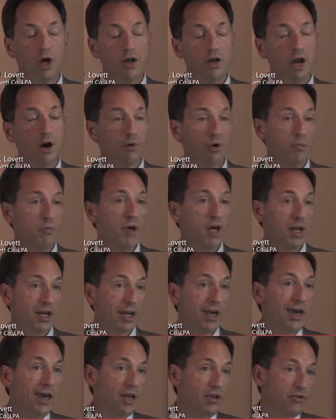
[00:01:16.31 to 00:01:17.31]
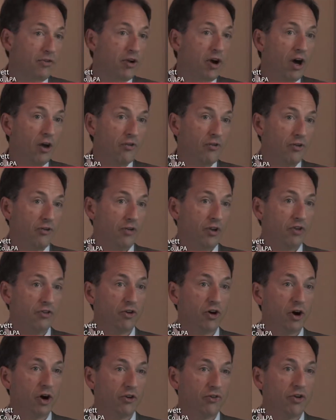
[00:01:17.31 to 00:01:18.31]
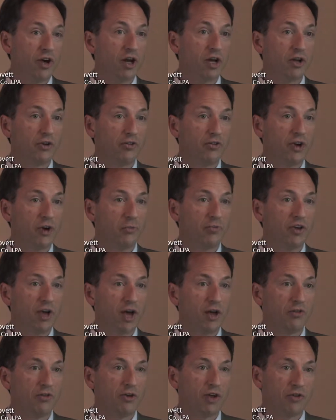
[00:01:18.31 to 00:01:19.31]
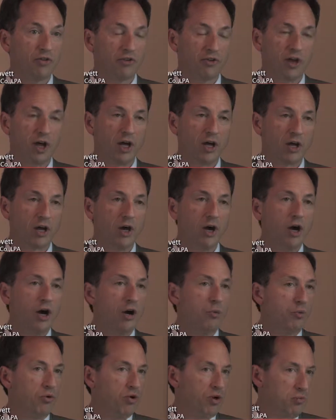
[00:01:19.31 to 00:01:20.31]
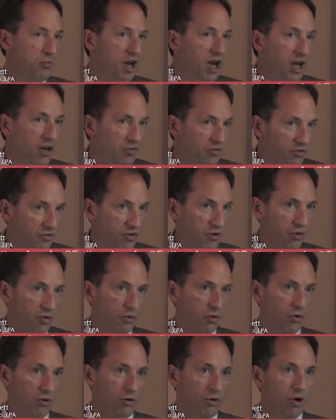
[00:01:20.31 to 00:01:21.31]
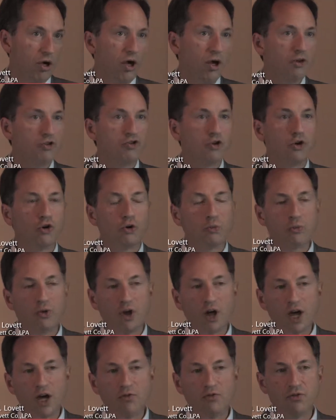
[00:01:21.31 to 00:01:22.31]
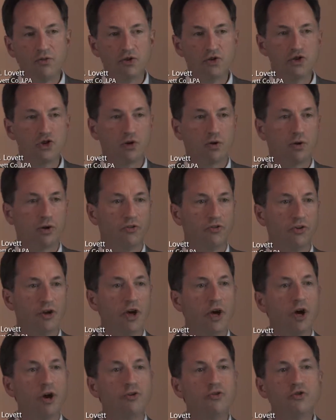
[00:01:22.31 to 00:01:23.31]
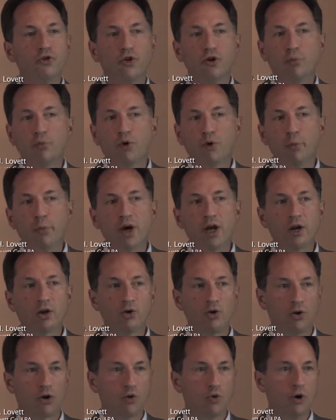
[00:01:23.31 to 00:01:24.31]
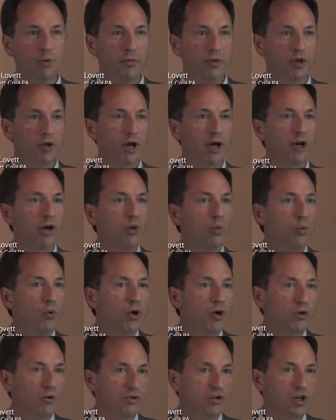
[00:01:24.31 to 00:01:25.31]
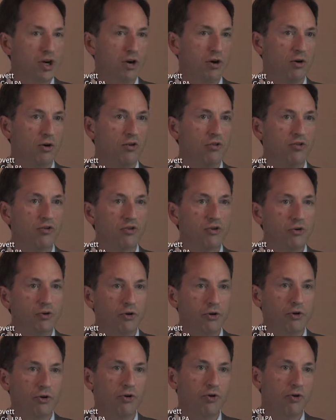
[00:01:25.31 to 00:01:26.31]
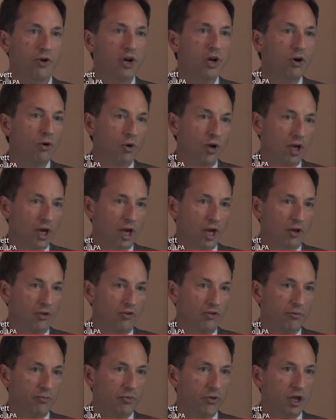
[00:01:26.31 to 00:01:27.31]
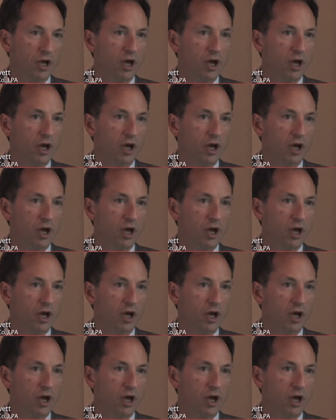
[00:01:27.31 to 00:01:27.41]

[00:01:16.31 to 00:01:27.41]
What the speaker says: Now, what Medicaid does is they toss out exempt assets like a prepaid funeral, term life insurance, durable medical equipment like a wheelchair, a scooter, or hearing aids.